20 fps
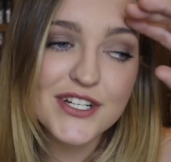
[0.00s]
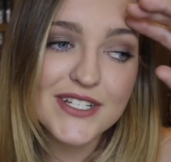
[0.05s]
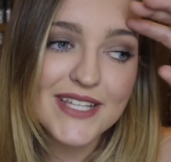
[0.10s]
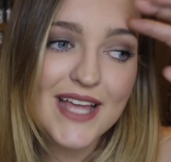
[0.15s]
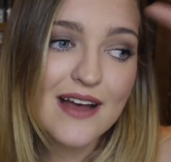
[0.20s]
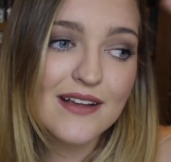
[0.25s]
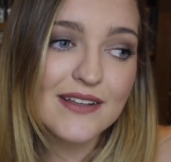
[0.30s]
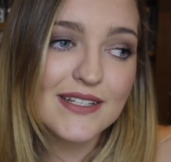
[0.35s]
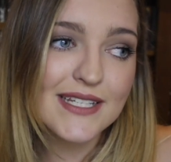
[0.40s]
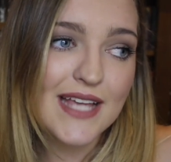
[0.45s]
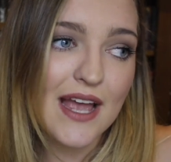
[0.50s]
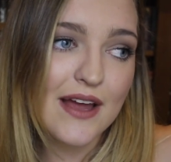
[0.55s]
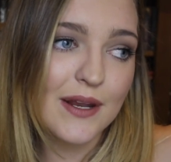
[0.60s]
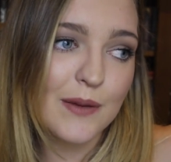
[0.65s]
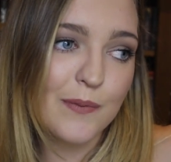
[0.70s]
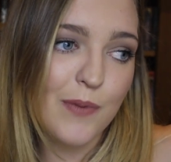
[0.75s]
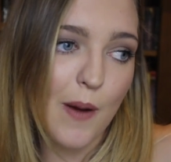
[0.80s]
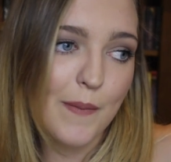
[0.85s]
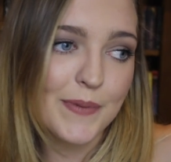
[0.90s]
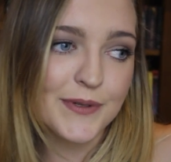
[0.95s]
She's out
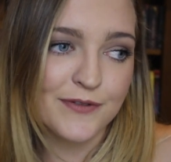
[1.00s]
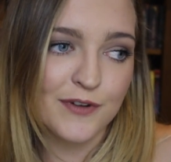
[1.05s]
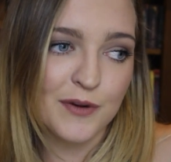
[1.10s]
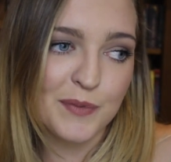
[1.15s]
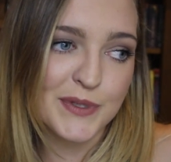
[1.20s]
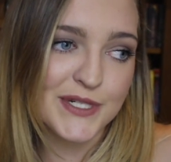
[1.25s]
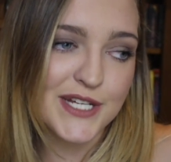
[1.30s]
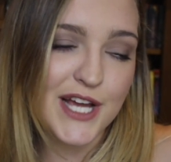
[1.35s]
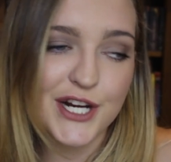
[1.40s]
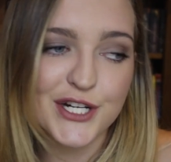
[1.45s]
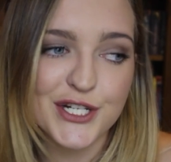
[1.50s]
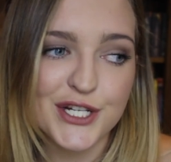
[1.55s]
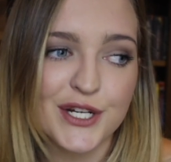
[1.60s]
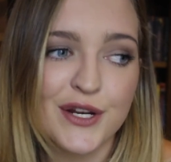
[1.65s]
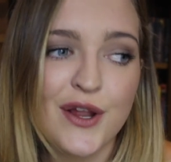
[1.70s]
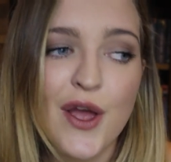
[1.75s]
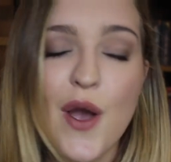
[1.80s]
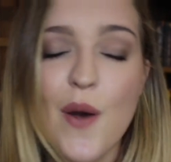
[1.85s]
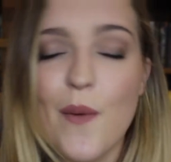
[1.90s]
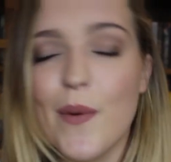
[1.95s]
scouting props for a
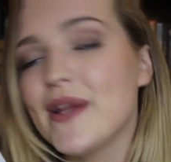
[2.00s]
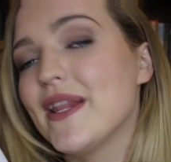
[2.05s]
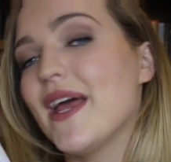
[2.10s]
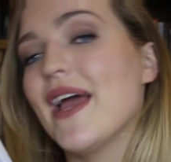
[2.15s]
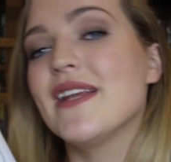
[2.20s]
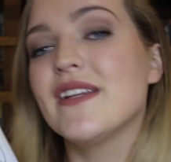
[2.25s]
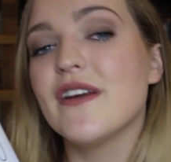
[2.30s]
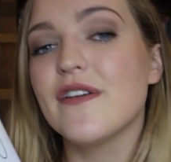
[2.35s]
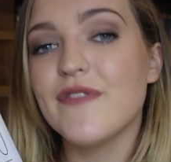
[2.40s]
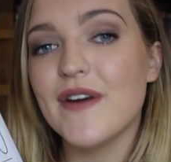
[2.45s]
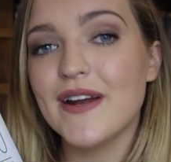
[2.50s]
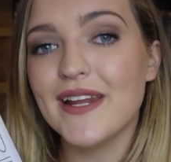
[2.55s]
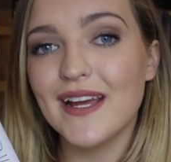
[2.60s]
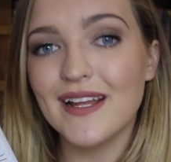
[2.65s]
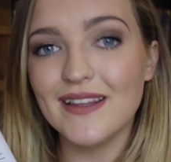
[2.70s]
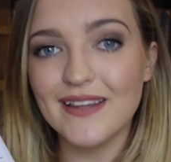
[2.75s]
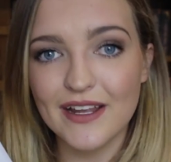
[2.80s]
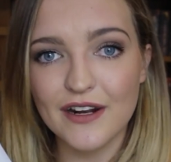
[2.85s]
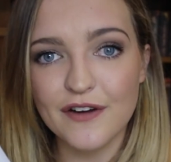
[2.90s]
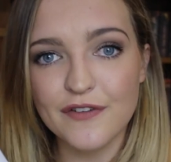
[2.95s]
production when they end up finding
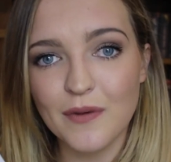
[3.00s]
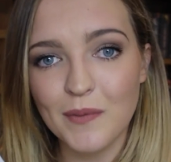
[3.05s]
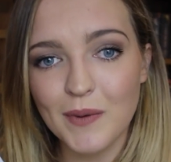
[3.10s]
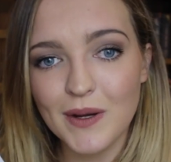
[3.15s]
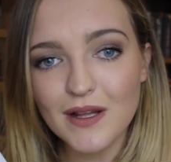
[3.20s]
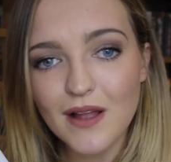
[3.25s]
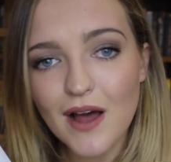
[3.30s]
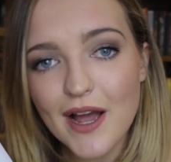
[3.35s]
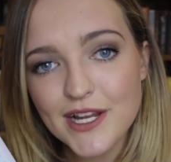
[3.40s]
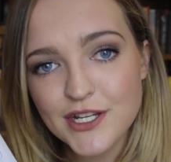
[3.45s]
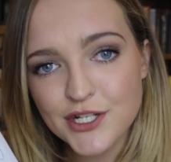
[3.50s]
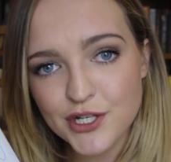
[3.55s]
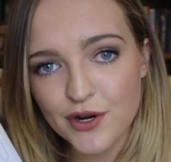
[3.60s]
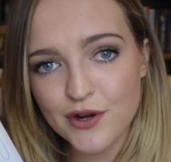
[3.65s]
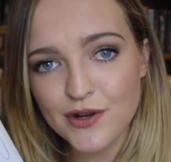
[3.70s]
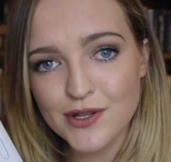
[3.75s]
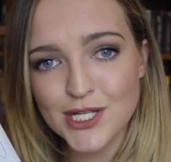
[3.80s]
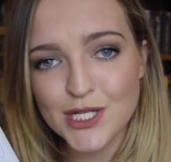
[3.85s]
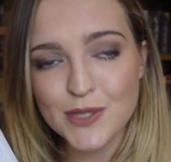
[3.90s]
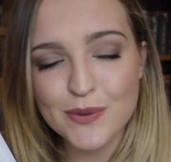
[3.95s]
a letter from Clyde
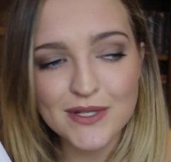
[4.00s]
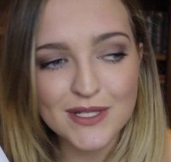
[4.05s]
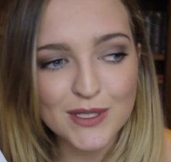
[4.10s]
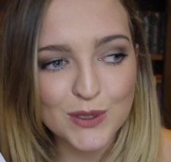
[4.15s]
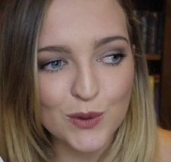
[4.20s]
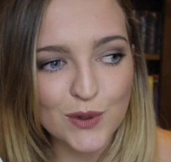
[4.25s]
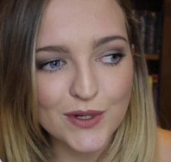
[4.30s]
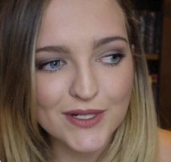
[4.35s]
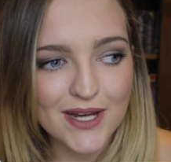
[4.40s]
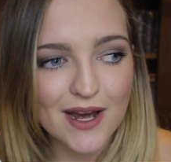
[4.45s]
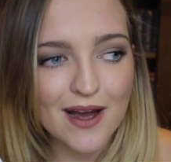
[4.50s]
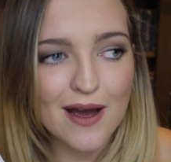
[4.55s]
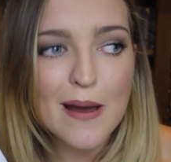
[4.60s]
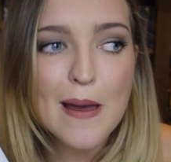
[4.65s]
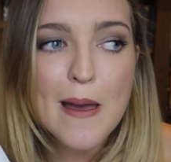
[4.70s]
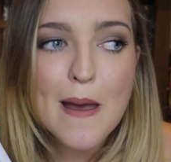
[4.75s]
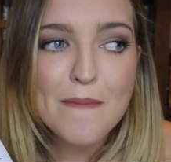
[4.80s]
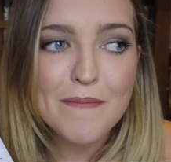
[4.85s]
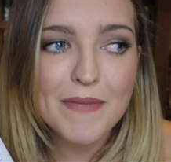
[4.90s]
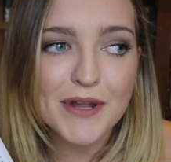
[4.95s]
Jones to his daughter
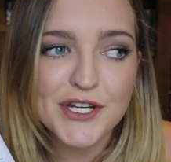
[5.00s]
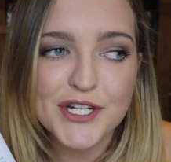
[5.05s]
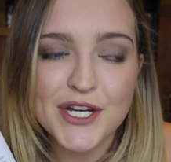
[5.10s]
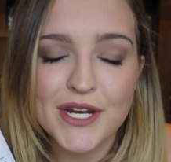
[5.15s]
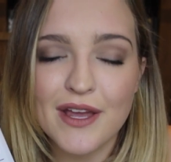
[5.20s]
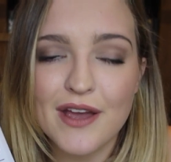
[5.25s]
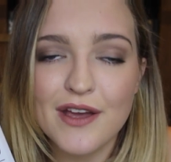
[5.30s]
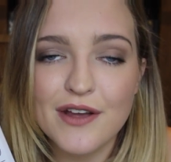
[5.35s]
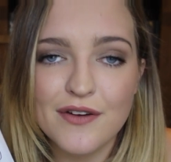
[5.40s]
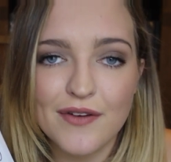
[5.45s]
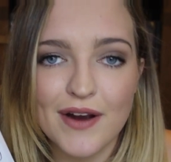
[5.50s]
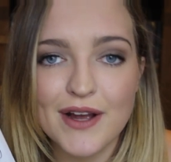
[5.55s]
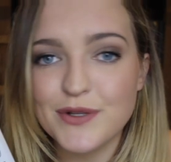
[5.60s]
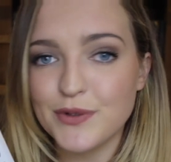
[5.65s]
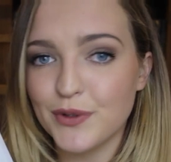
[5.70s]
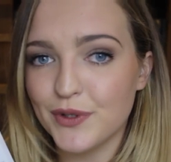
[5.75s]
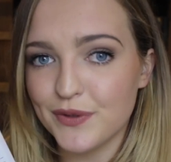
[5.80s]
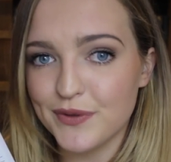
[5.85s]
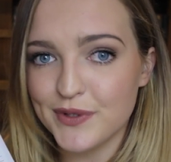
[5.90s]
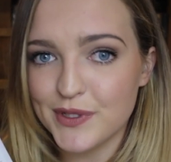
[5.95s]
mentioning a
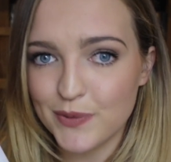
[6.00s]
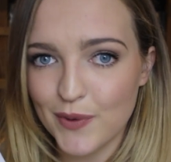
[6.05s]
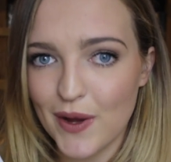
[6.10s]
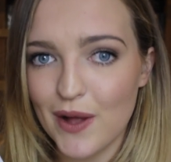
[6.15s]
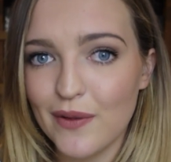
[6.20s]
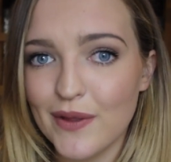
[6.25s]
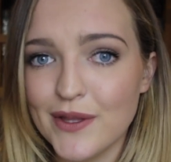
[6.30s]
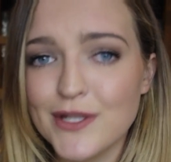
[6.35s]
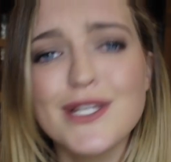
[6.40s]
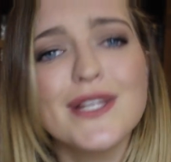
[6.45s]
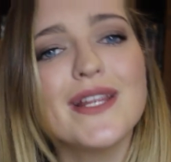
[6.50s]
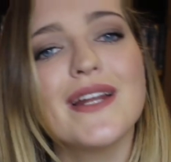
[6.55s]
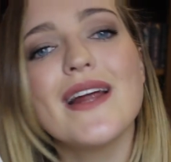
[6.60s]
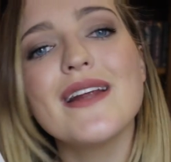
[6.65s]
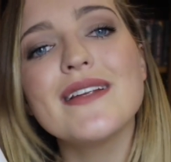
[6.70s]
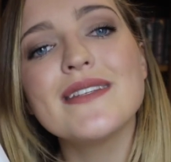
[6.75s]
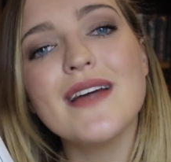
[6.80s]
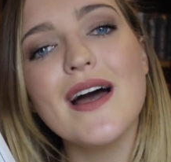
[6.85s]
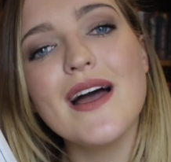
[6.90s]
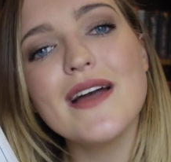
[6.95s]
granddaughter as well. And so they
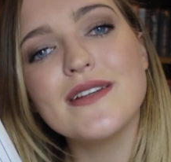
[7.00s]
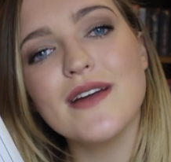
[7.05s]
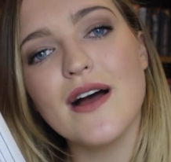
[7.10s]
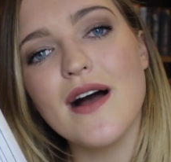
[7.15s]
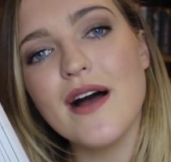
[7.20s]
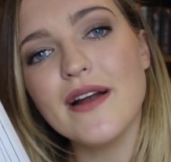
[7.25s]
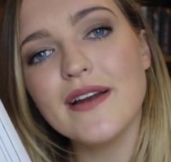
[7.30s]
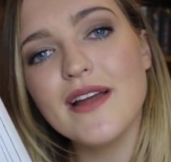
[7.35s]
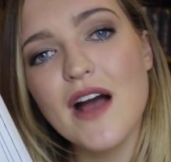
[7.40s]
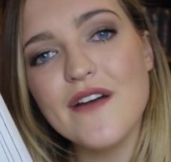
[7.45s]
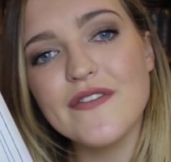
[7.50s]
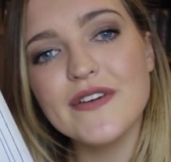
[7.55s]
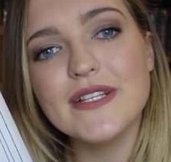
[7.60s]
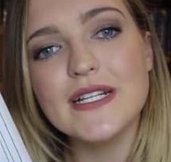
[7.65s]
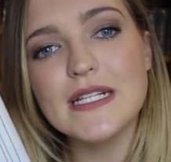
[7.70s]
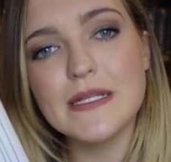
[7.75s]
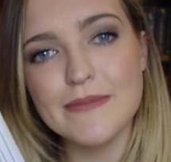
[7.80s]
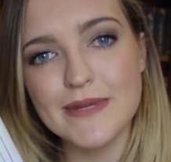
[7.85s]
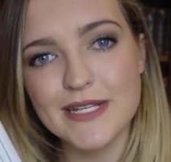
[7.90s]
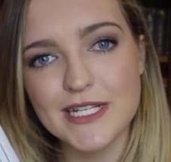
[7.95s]
decide to uncover
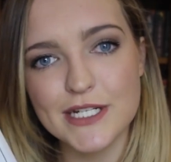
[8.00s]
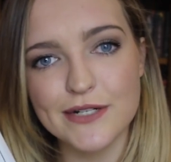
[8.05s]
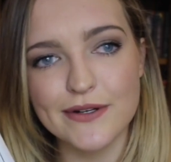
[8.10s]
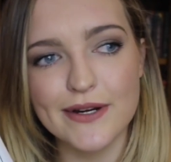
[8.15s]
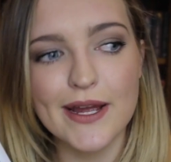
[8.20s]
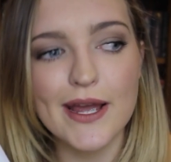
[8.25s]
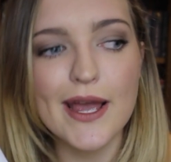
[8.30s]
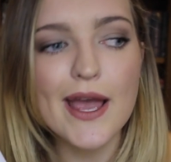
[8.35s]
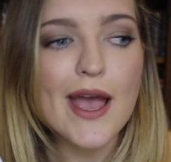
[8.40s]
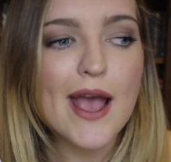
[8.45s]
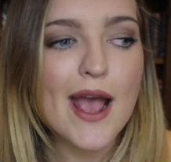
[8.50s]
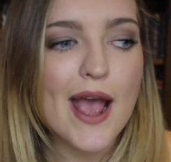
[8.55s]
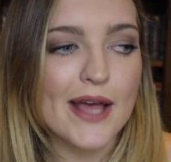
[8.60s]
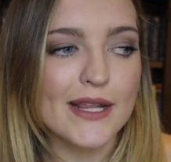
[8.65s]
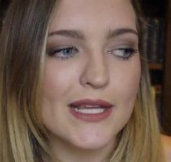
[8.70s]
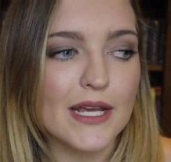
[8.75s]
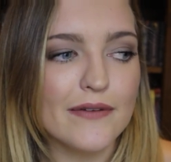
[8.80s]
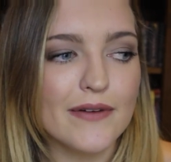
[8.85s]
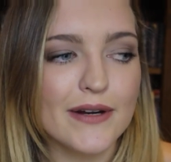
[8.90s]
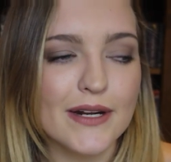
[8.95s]
this mystery
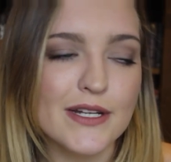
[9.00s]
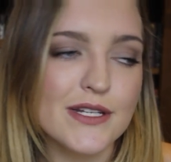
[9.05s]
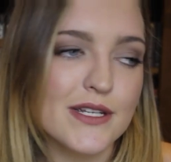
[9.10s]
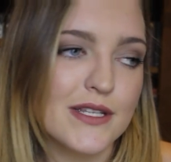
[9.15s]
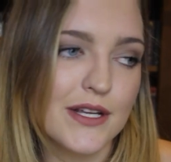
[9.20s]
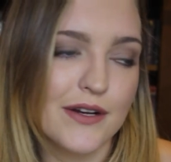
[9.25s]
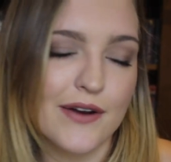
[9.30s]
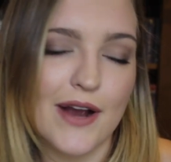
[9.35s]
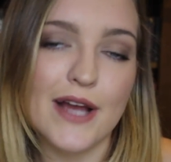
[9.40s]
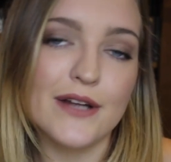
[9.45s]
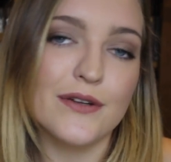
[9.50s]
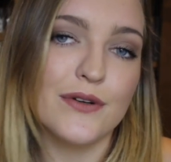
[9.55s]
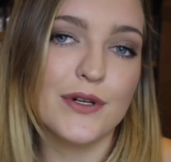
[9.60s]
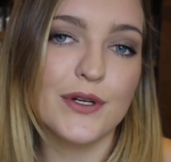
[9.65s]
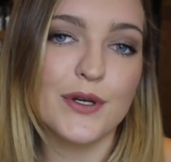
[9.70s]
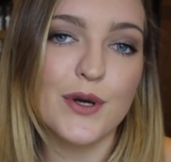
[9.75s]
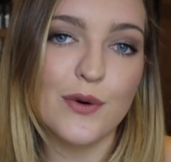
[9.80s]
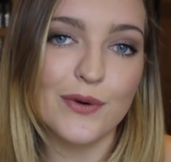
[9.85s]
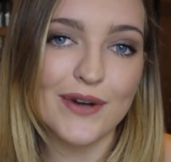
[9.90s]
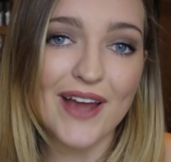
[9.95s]
and they run into the
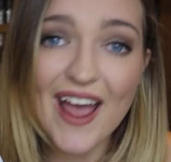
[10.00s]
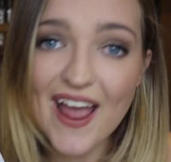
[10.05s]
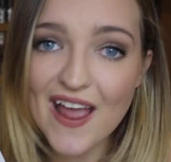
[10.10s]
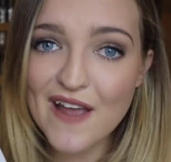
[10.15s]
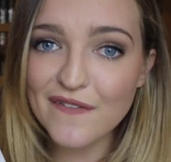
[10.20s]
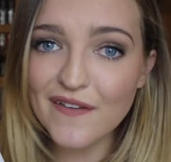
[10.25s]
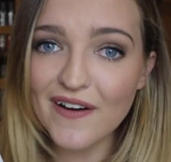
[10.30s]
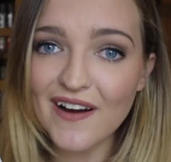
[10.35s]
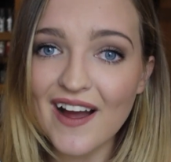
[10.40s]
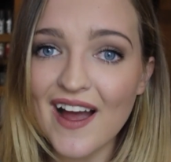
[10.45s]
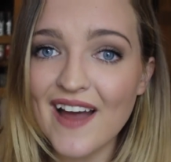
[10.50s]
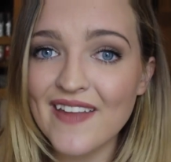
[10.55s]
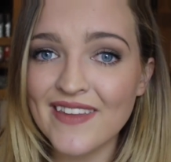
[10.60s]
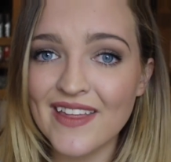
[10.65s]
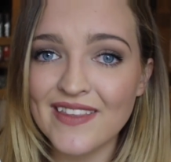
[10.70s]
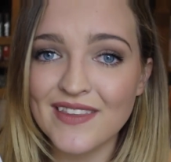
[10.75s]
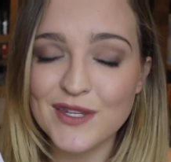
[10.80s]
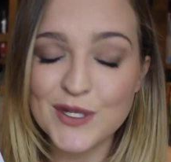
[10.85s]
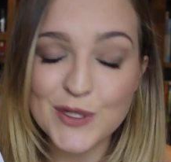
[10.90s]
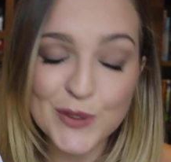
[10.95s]
granddaughter called Ava, and
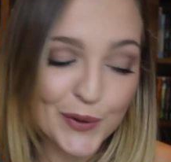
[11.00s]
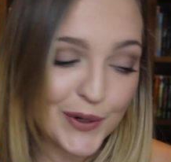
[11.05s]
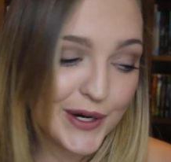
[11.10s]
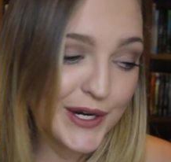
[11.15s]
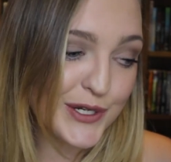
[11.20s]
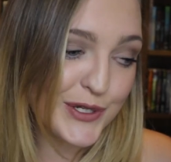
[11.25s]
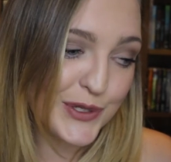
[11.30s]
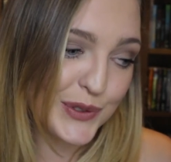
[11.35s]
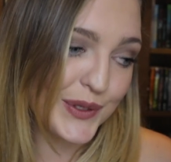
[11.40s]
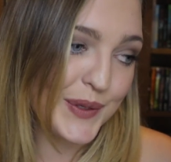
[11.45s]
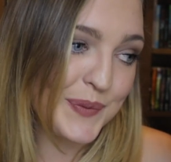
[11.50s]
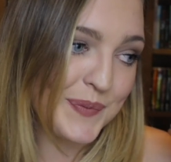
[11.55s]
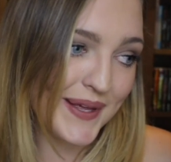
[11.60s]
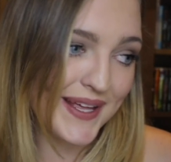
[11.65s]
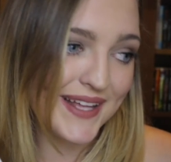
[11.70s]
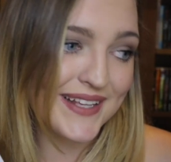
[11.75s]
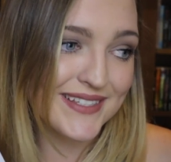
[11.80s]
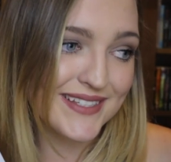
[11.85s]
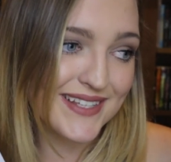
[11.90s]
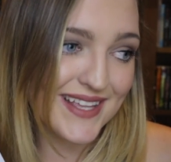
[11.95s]
then the story truly
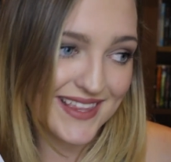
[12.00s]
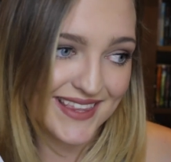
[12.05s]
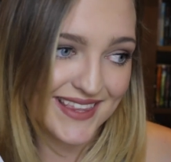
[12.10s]
begins